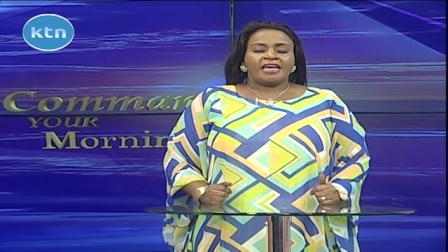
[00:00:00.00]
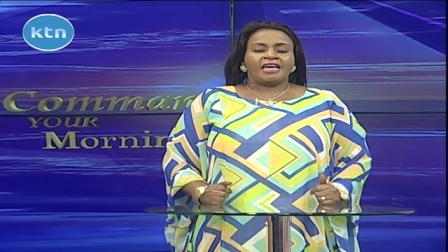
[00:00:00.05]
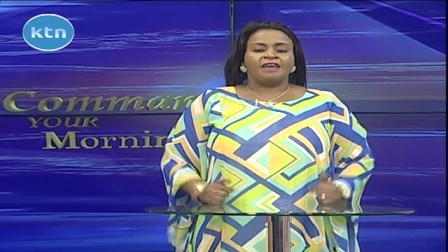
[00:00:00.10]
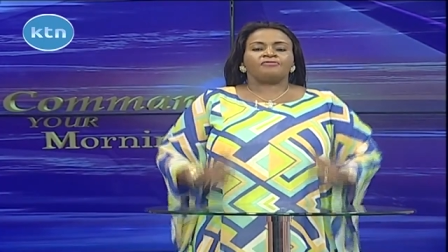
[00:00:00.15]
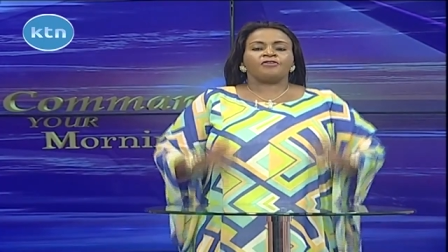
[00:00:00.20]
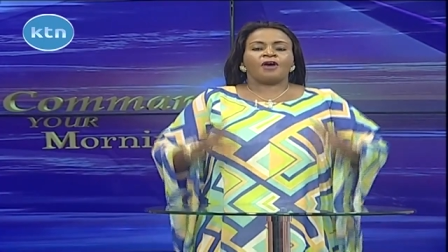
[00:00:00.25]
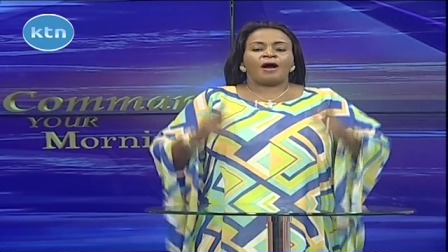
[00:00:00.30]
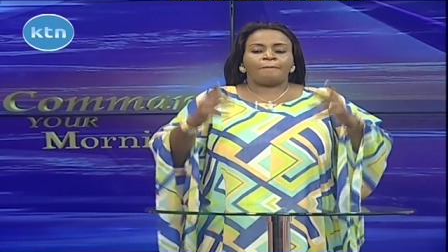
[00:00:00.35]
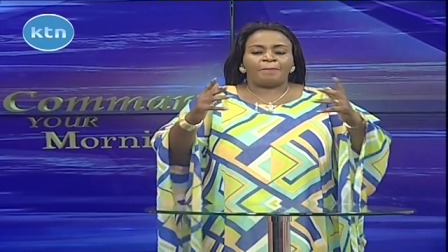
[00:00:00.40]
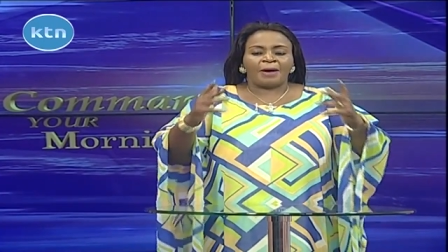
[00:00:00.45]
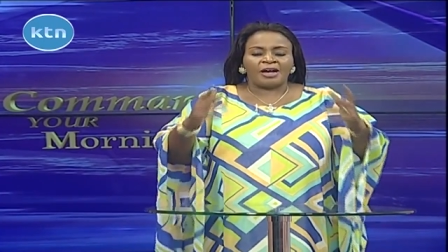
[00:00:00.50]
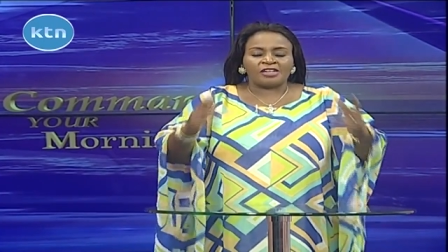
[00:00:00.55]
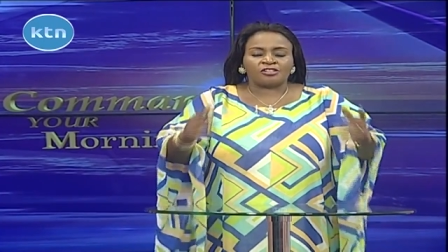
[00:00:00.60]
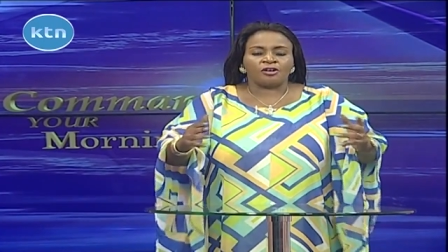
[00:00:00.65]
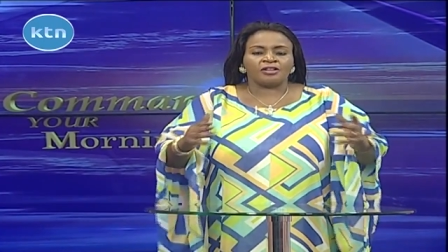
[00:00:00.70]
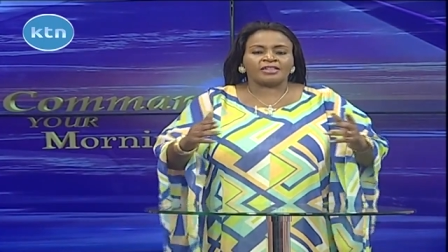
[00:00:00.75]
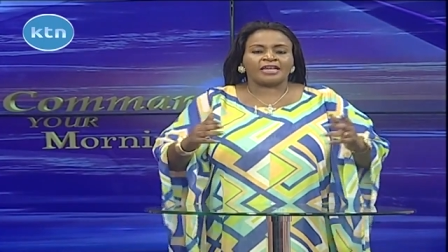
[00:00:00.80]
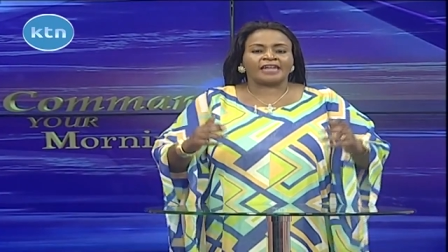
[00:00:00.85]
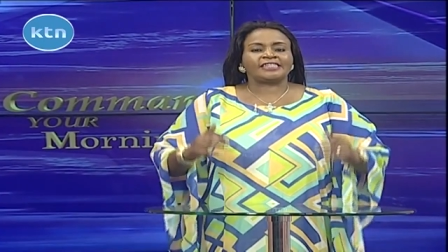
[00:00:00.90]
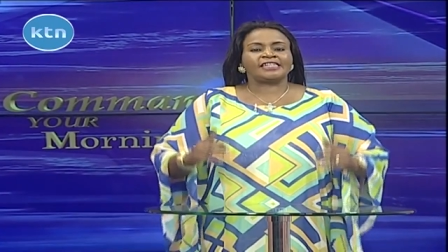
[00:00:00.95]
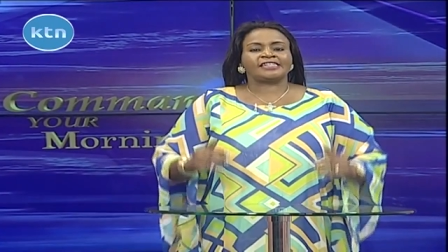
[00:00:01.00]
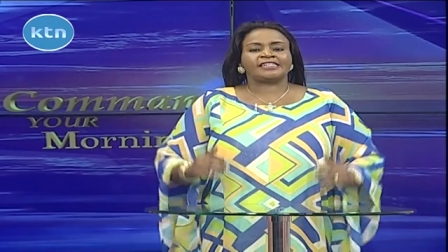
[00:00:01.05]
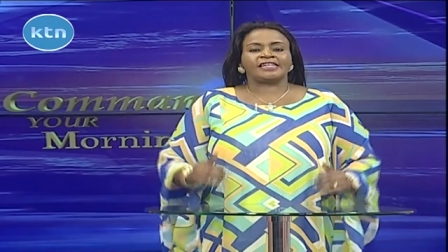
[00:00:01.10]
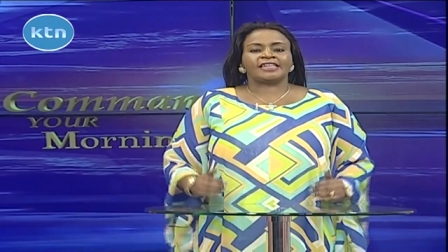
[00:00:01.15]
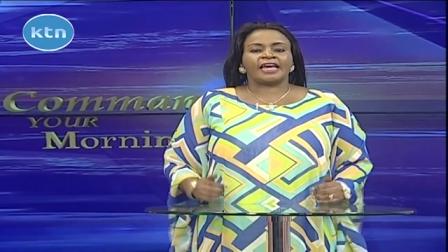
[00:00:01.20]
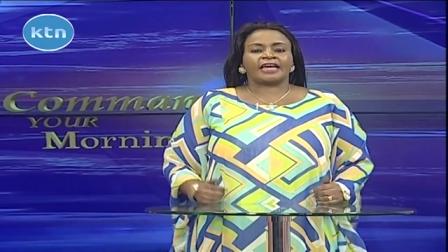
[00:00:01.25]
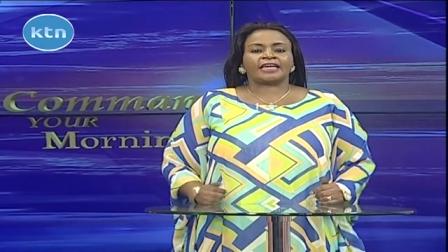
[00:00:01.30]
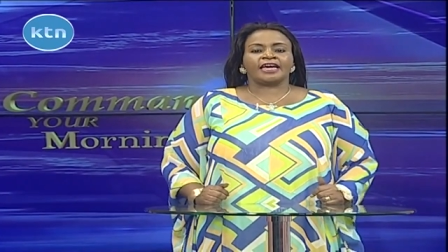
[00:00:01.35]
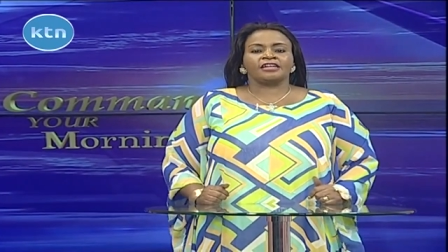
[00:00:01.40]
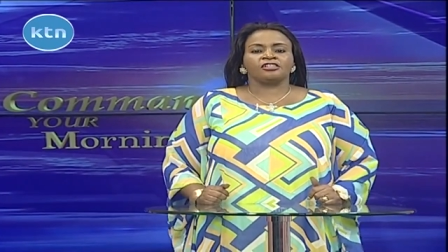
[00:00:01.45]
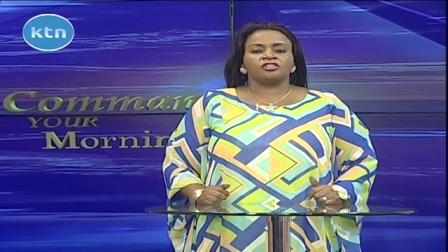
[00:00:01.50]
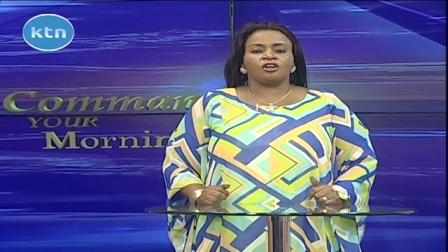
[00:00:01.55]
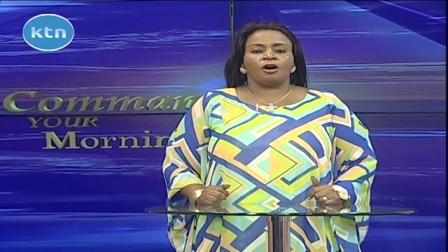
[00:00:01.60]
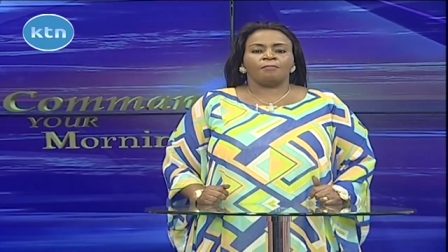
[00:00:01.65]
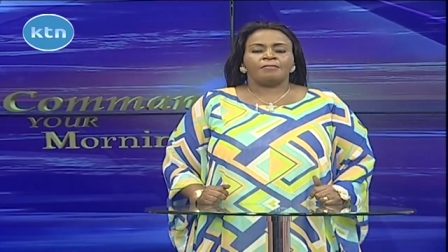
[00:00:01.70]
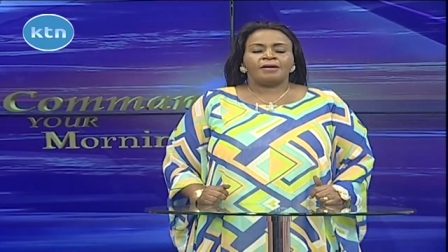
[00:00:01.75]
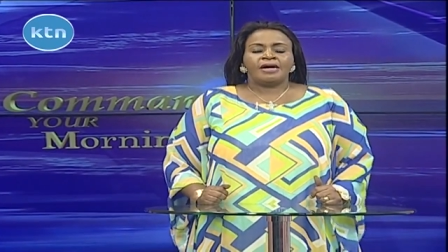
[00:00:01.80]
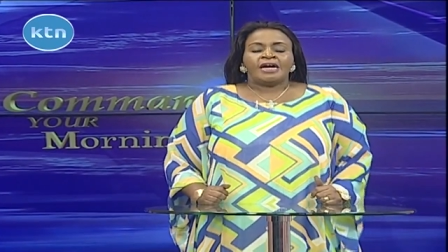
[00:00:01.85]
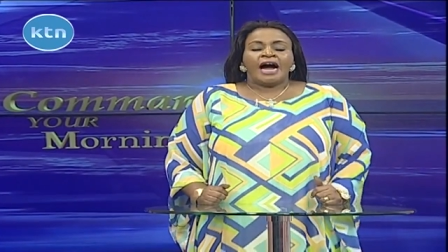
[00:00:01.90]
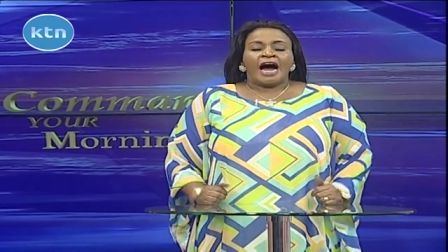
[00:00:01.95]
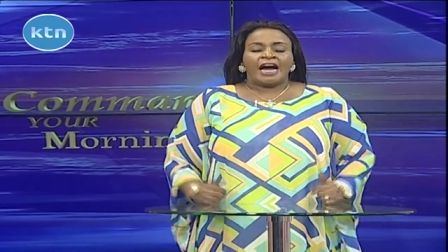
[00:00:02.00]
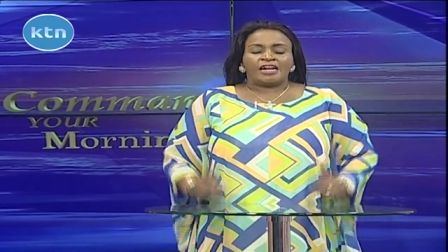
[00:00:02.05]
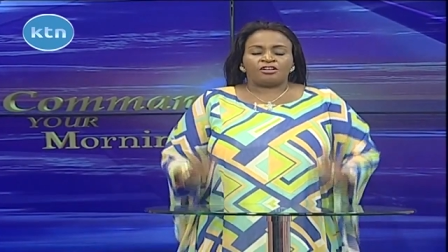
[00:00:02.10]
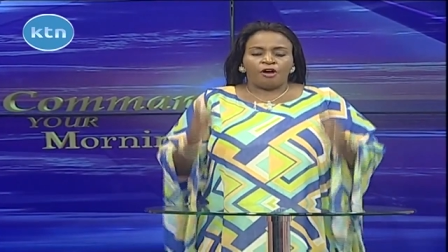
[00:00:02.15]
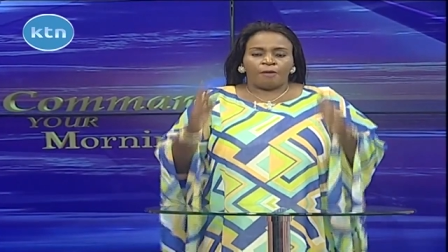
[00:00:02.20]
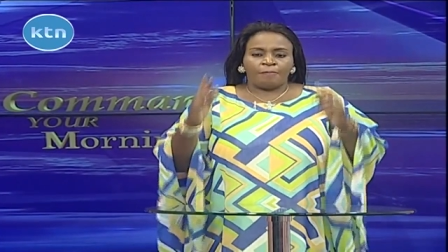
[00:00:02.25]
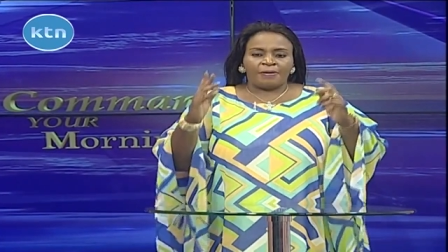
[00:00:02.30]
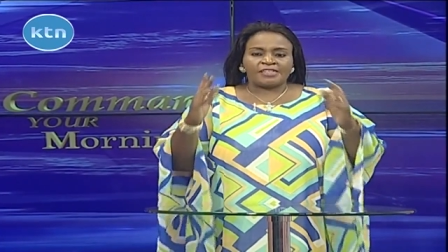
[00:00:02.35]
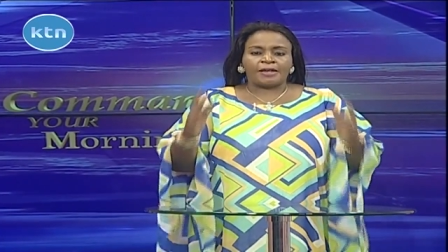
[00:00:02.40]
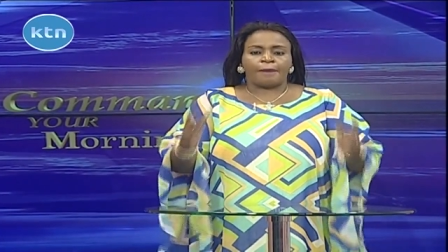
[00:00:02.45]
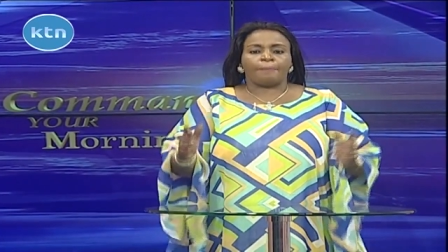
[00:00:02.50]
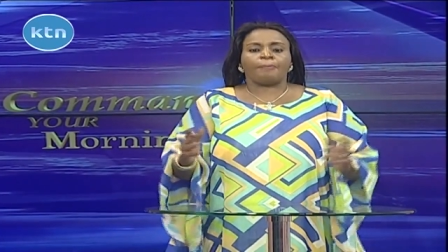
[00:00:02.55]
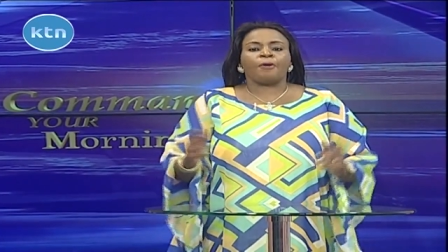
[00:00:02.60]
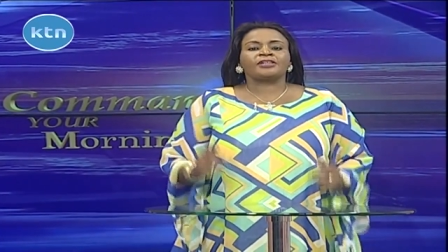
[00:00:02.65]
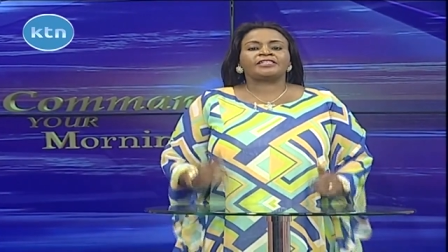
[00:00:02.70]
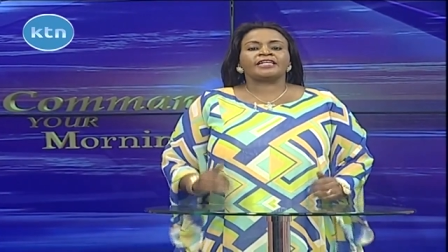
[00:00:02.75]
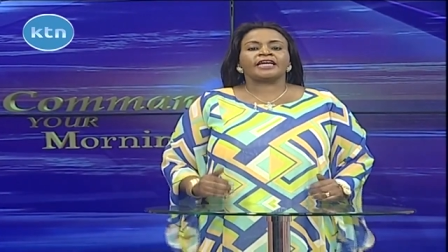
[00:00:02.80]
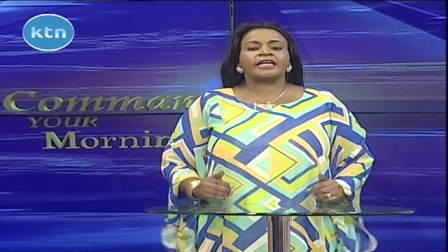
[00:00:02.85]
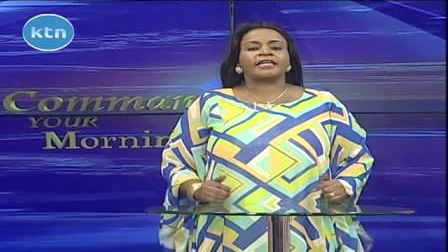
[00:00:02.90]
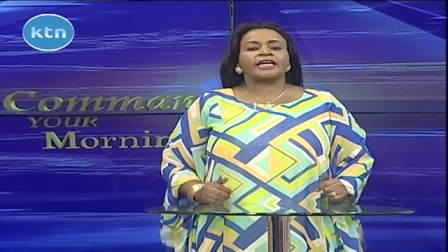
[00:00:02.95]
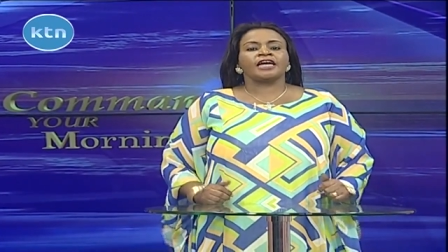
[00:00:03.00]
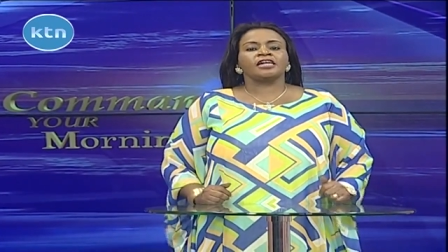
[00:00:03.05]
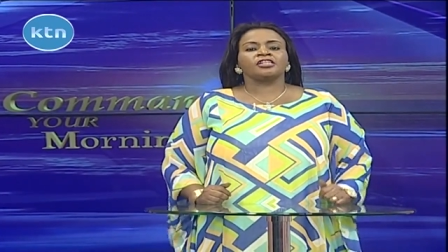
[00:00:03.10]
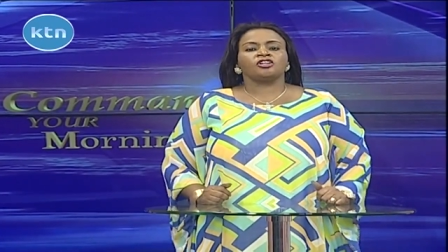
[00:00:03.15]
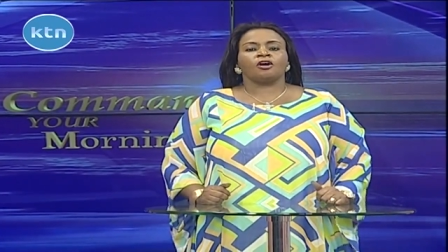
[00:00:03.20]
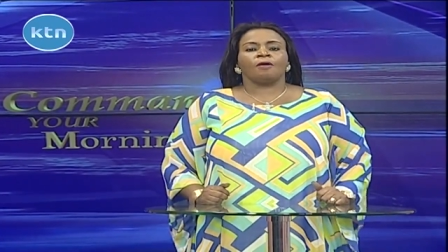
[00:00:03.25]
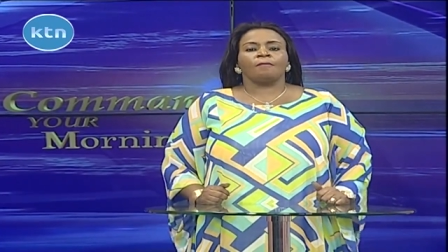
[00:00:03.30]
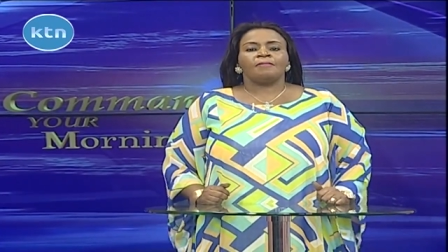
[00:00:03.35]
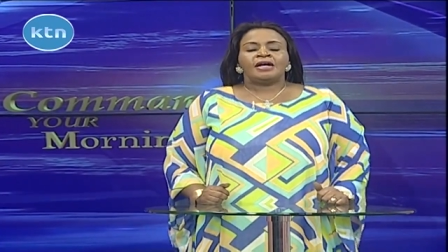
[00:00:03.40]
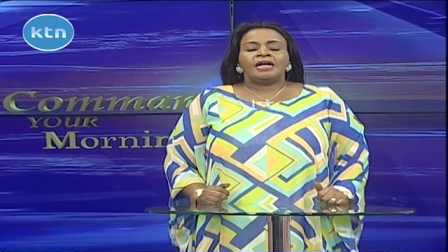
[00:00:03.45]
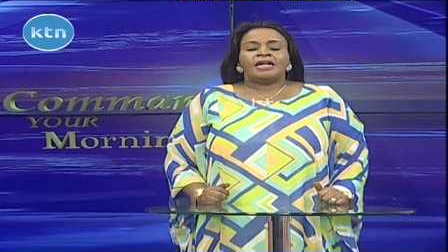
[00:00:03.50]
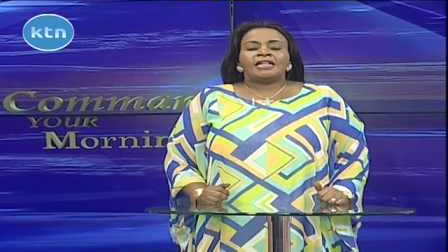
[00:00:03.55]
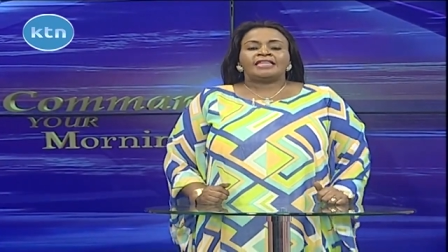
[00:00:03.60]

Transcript: if you are a person that is in the kingdom and you have been supporting kingdom,